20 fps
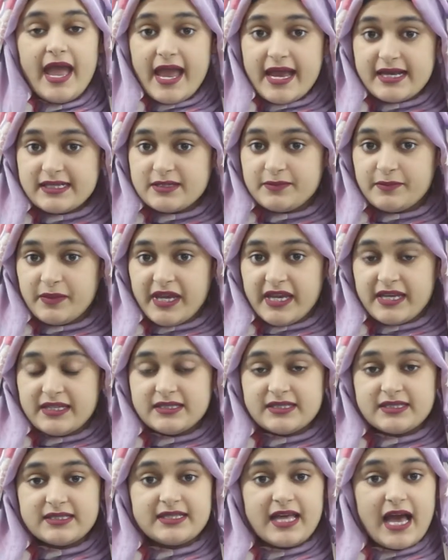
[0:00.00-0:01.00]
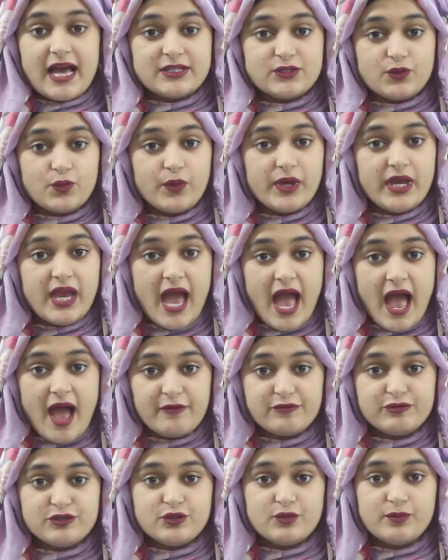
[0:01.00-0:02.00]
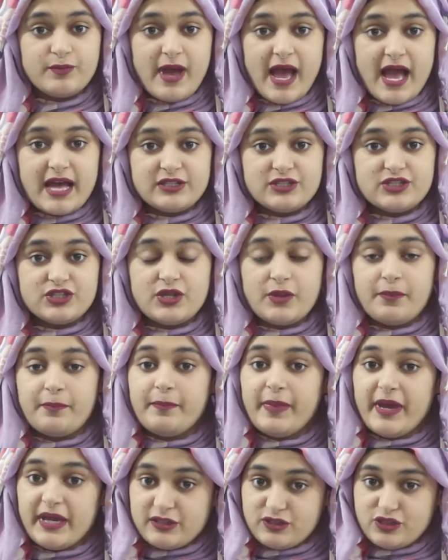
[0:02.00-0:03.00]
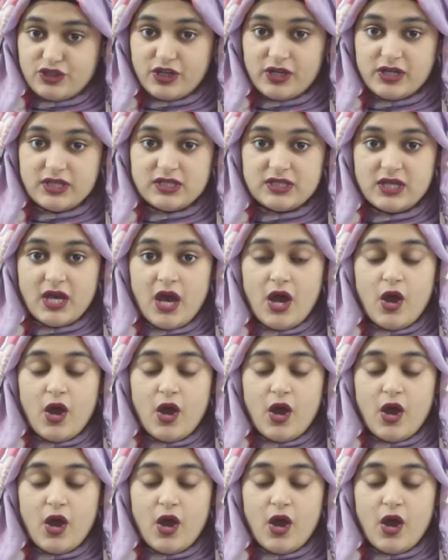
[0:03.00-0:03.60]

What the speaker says: It means that we have to match the pictures